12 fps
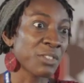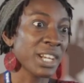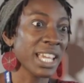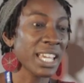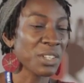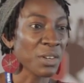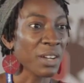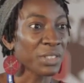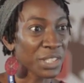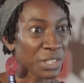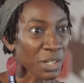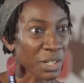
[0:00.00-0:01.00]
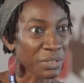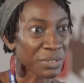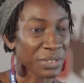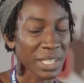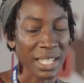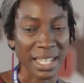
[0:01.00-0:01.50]
read or I've heard of.
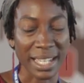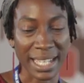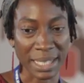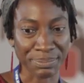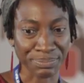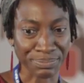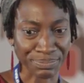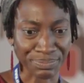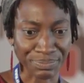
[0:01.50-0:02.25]
I'm